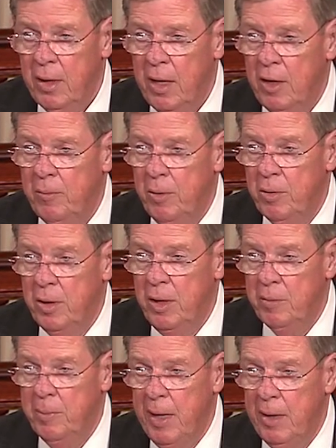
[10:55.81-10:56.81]
contribution
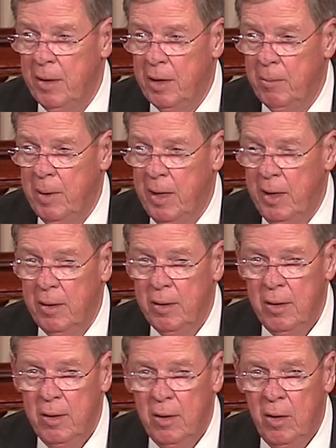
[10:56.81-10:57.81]
he's made to the committee
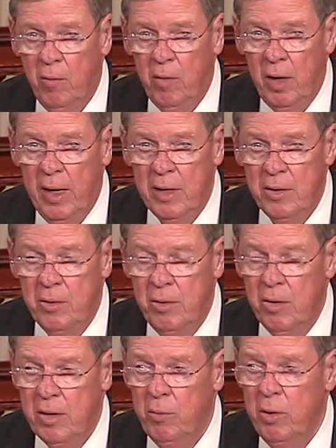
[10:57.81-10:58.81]
over the last 2 years.